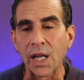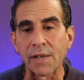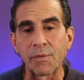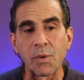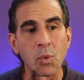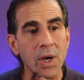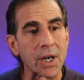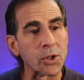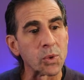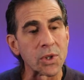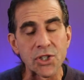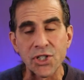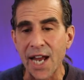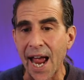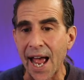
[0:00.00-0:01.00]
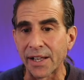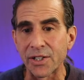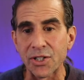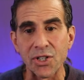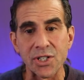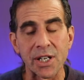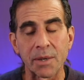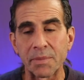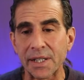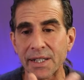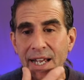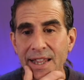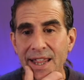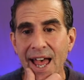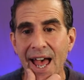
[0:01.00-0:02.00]
Like if you want to do a challenge or something
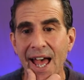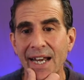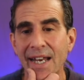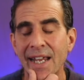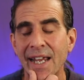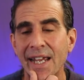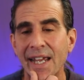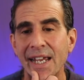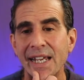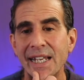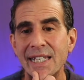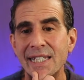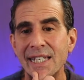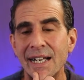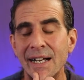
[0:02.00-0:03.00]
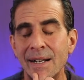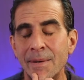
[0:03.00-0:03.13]
like that, it's